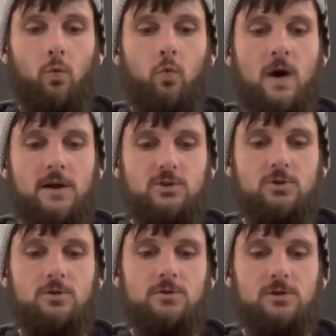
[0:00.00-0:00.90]

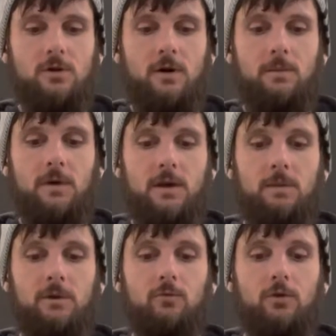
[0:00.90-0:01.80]
Watcher, starring Micah
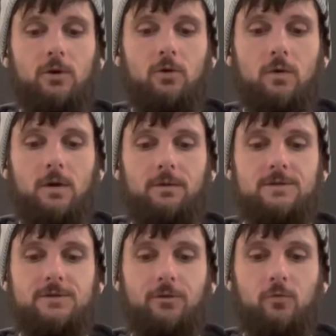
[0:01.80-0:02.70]
Monroe.
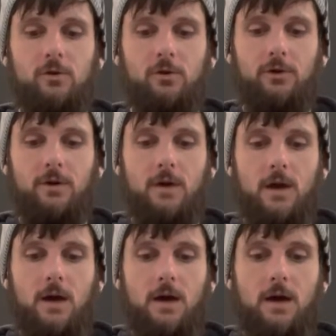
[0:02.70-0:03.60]
This thriller
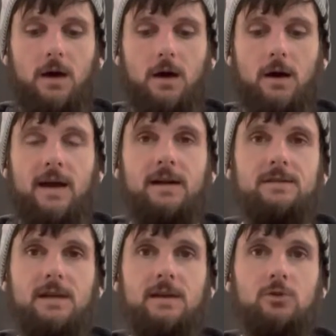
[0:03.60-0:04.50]

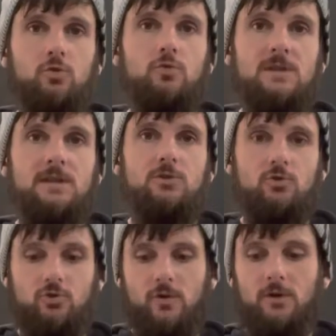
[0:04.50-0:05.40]
has a new teaser
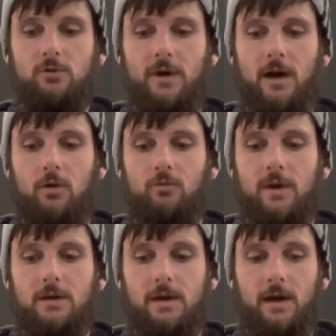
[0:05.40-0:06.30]
trailer out
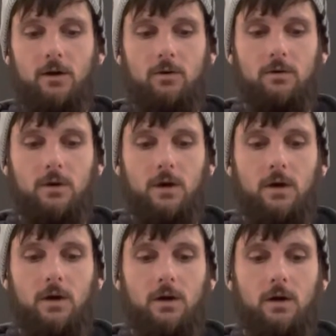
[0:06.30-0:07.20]
right now.
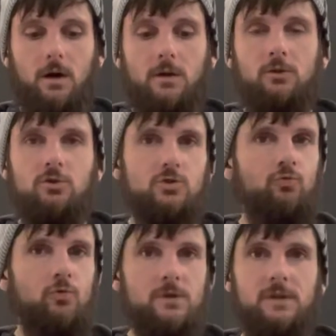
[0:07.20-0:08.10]
It looks
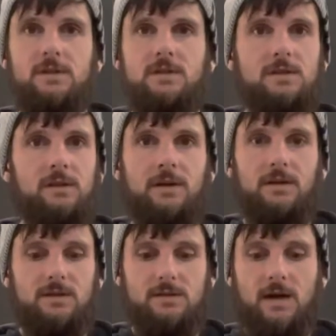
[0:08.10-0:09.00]
really slick,
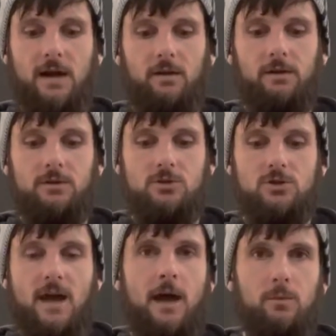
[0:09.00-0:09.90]

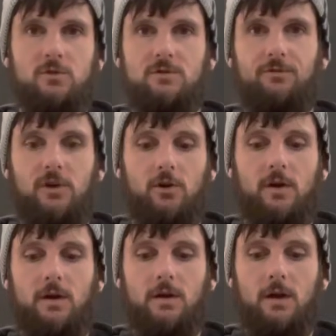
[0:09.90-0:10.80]
stylish,
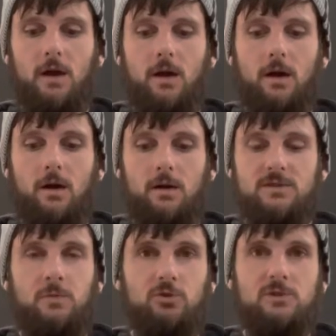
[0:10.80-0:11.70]
atmospheric. It's
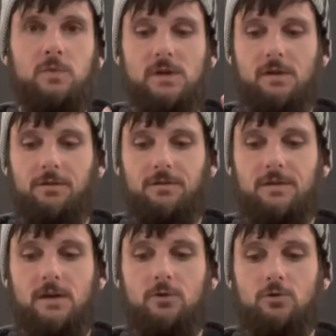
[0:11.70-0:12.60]
supposed to be in
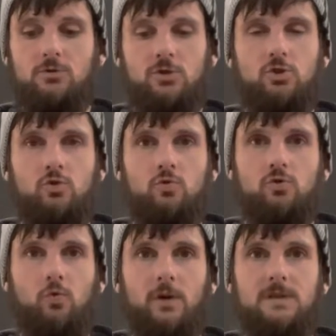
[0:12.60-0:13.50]
theaters June
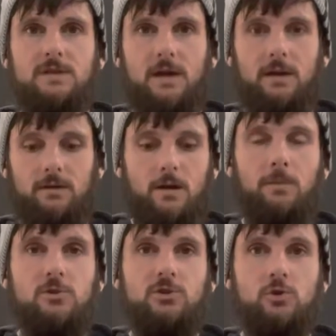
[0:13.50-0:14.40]
22nd.
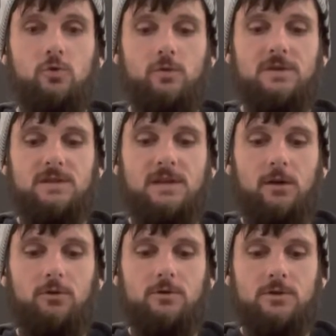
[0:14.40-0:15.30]
Number two, The
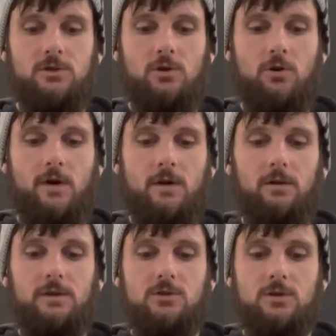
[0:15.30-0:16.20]
Cellar, starring
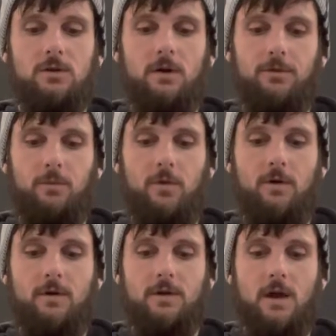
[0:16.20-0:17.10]
Alicia
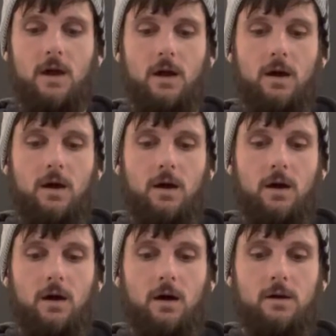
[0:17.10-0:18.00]
Cuthbert,
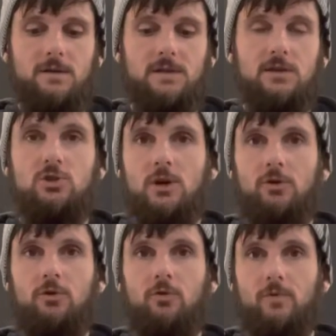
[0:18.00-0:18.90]
is a
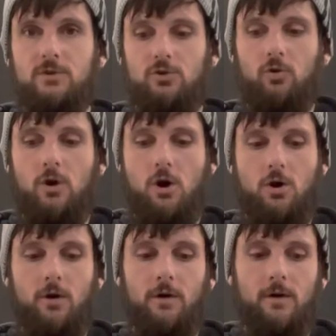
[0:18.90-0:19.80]
Shudder original
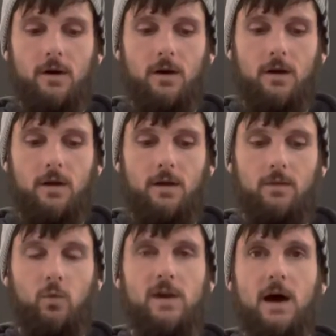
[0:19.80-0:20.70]
horror.
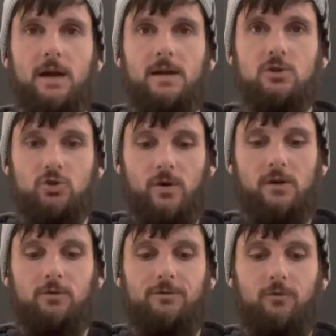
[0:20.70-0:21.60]
We got a
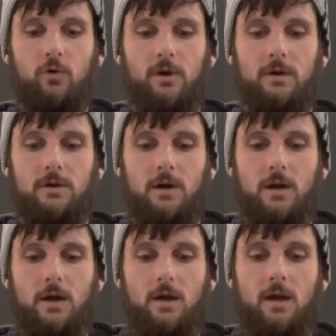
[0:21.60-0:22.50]
trailer for it,
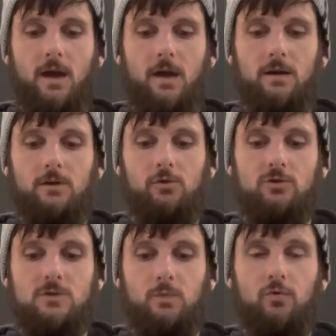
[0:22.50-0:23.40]
and it
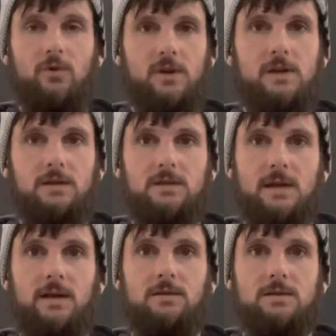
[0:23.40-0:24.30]
looks pretty
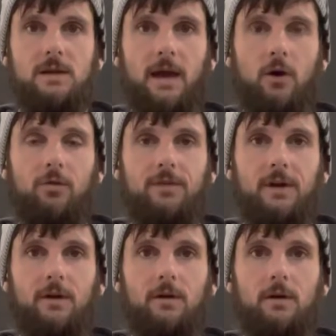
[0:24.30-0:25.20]
intense and out
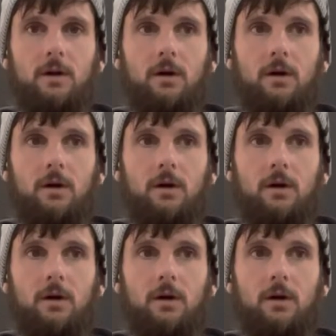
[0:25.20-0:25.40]
there.